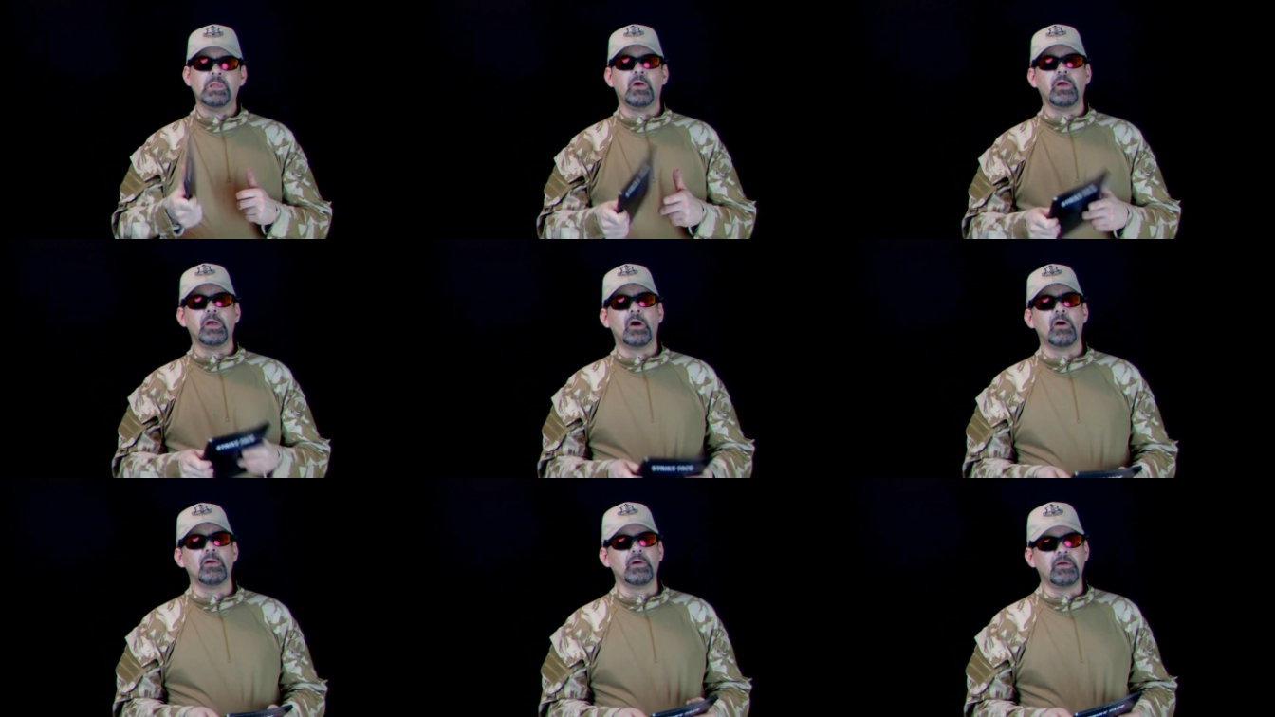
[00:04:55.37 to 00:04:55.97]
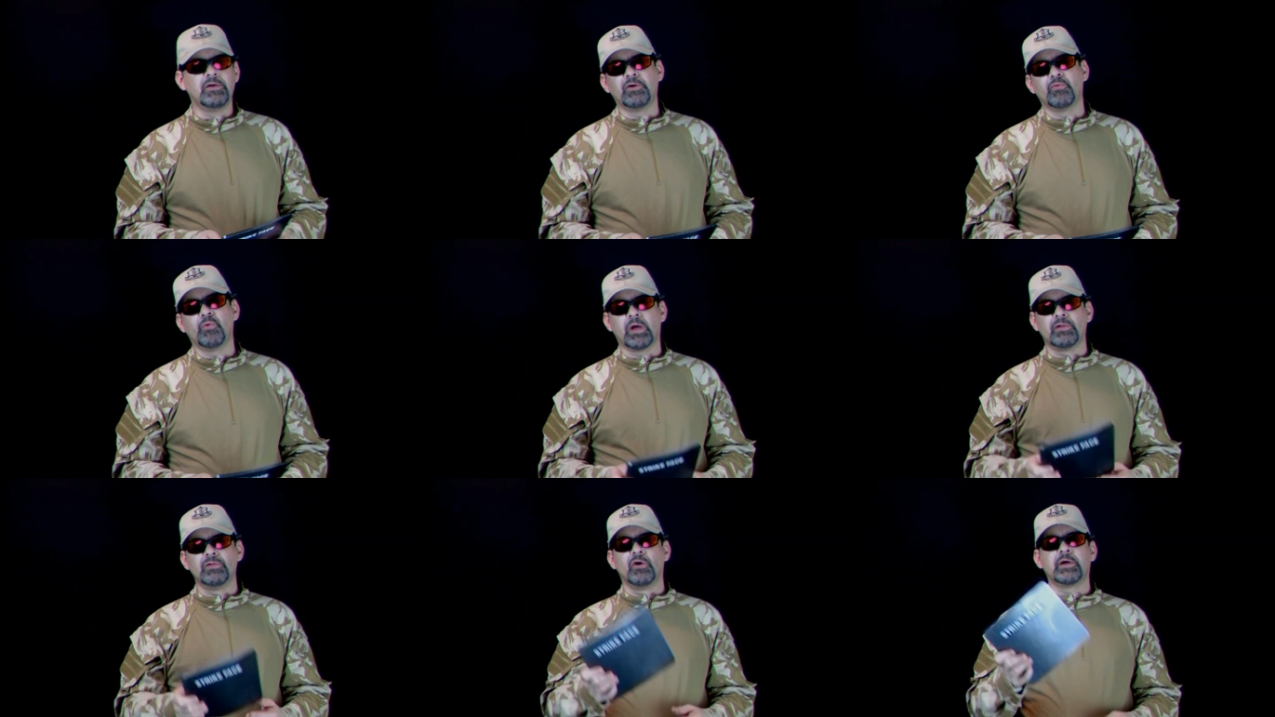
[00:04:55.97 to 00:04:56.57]
there you go, a
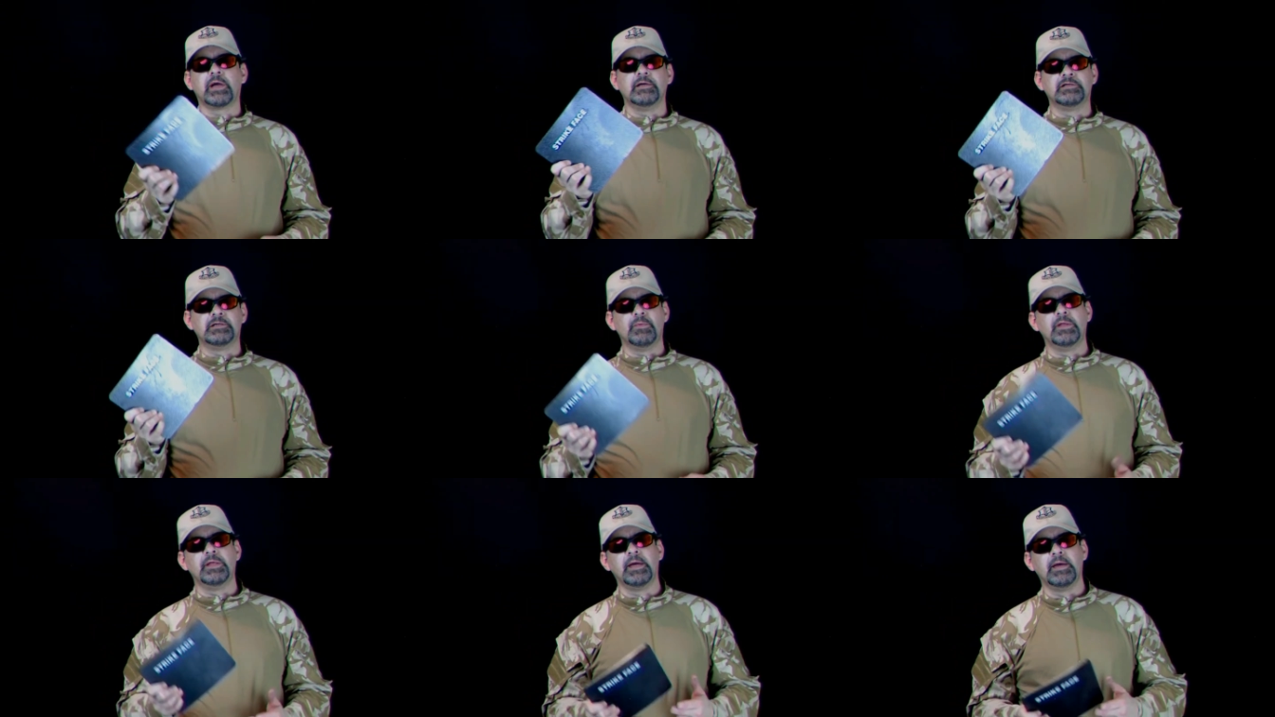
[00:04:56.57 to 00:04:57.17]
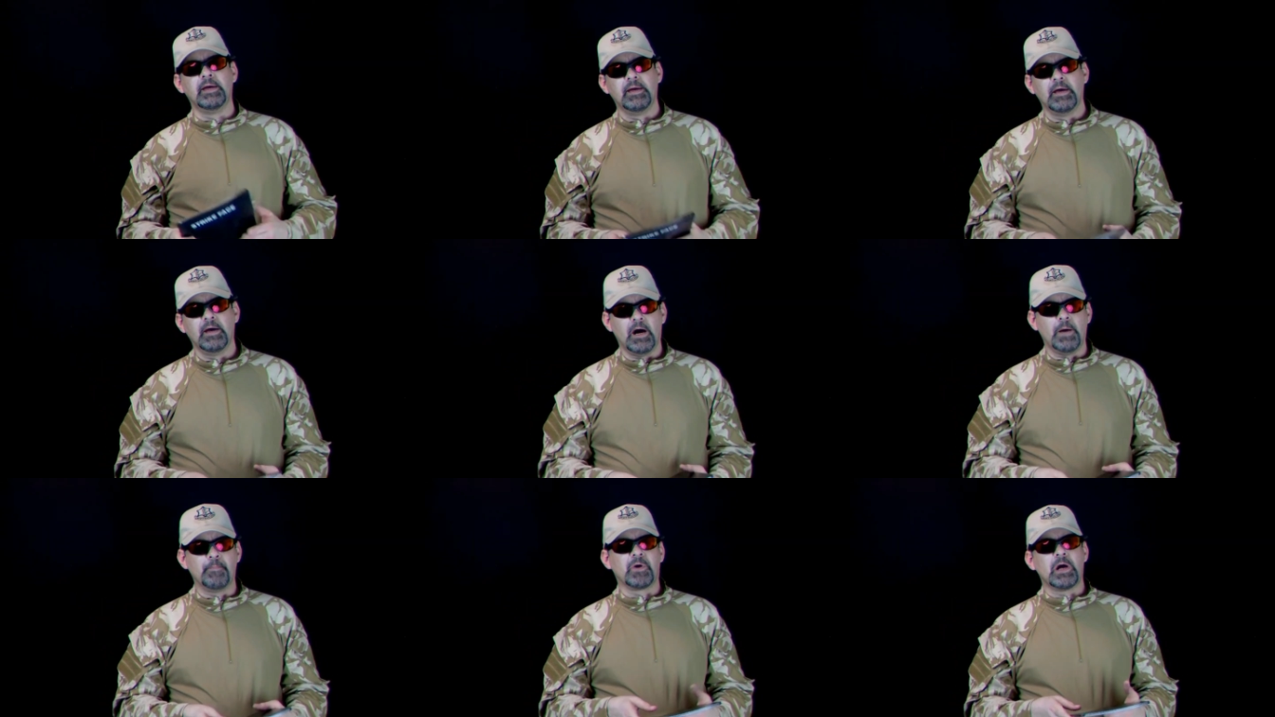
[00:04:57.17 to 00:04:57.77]
quick look at some of the
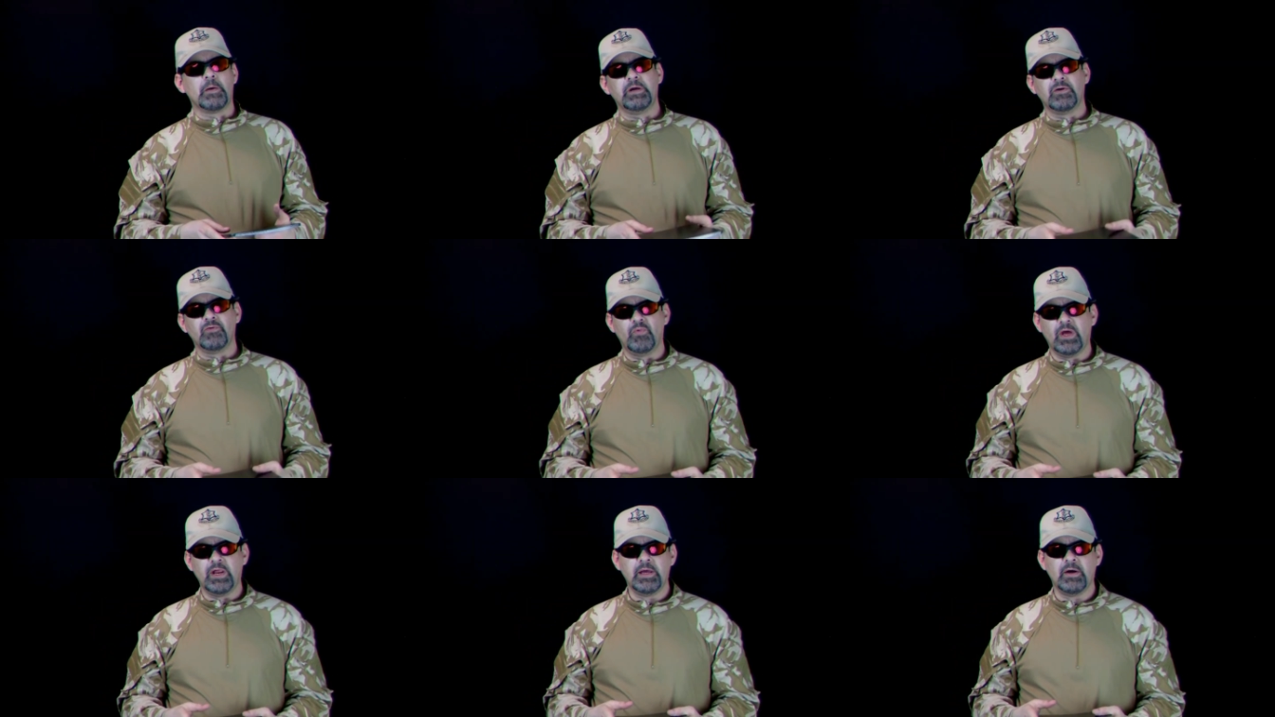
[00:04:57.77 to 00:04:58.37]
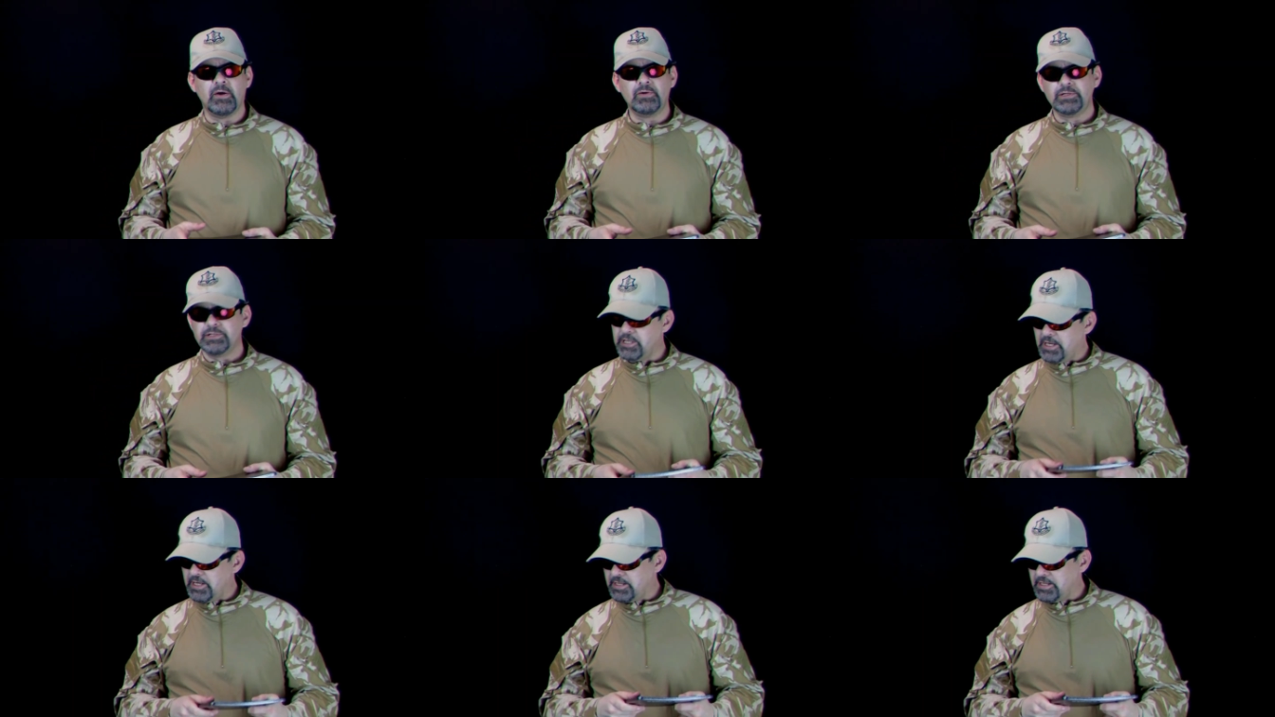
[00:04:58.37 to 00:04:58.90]
upcoming videos,